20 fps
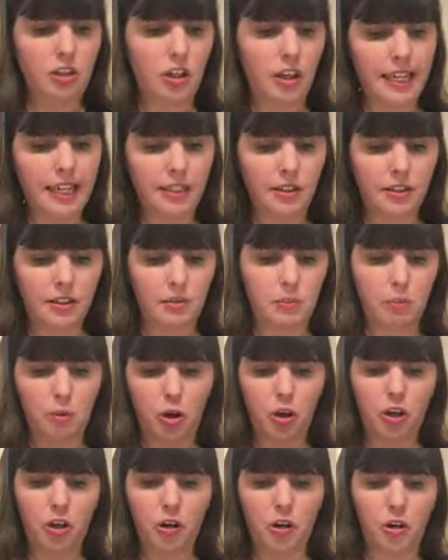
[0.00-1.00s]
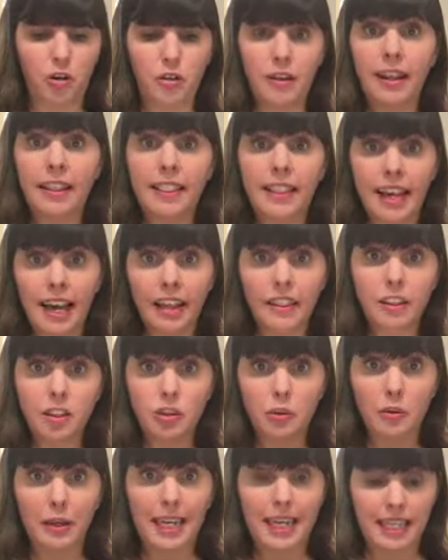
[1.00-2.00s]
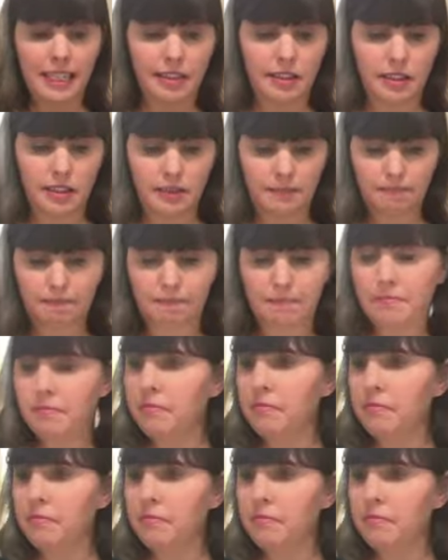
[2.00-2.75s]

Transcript: So let's work on the other doilies.